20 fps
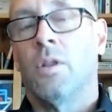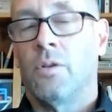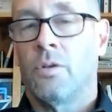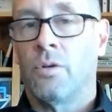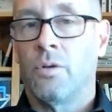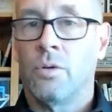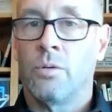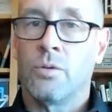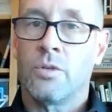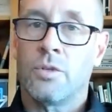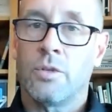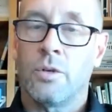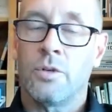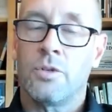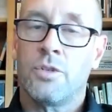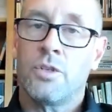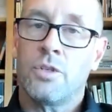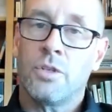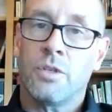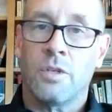Google
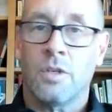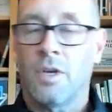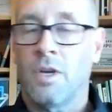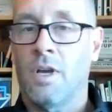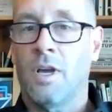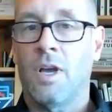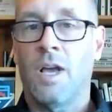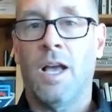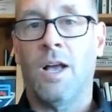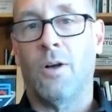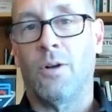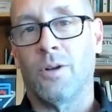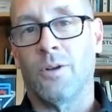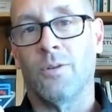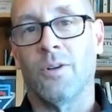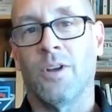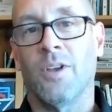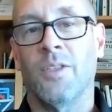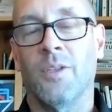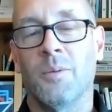search
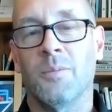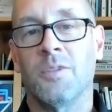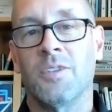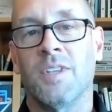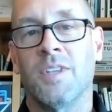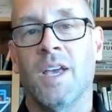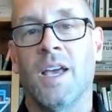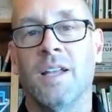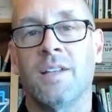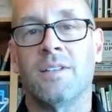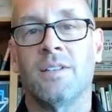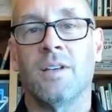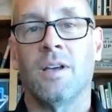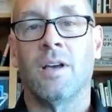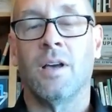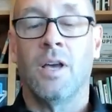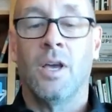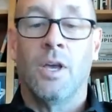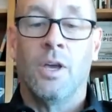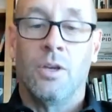algorithms
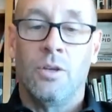that